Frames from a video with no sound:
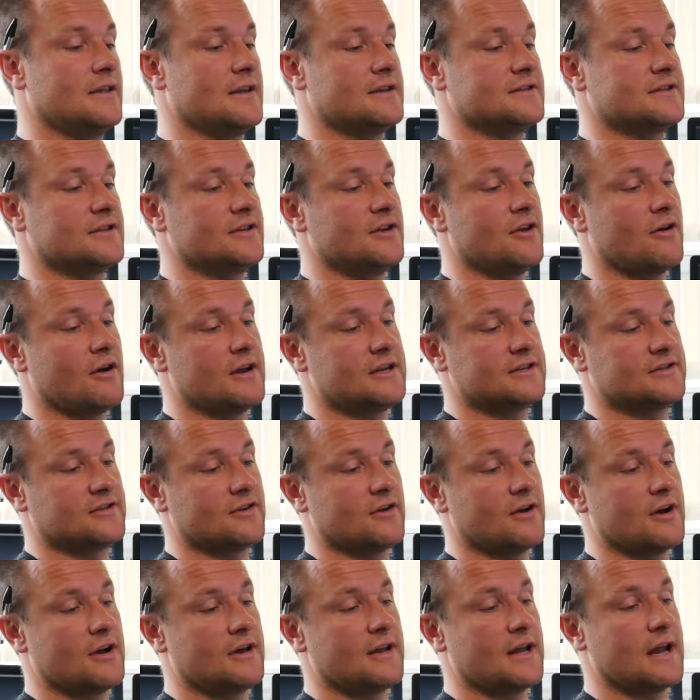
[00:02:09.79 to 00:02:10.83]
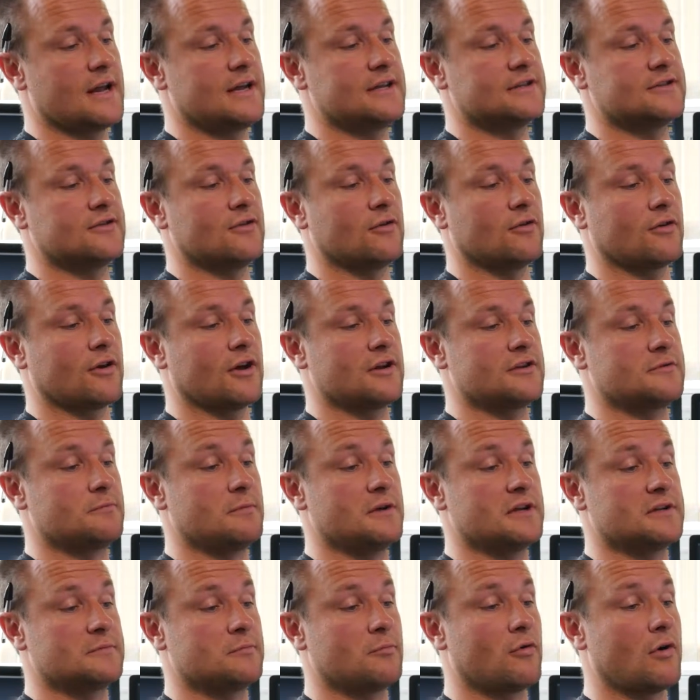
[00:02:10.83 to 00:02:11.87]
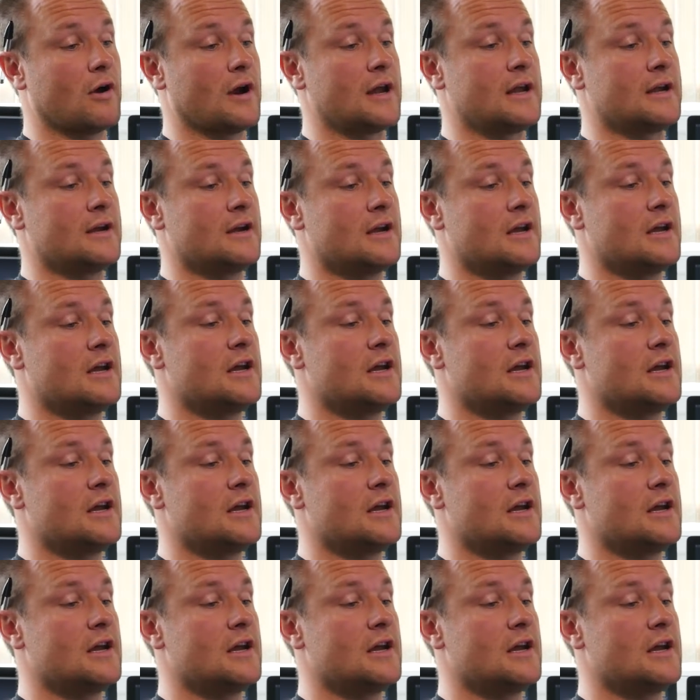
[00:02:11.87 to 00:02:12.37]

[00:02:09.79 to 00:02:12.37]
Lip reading: there's a night side and it's not going to be as bright.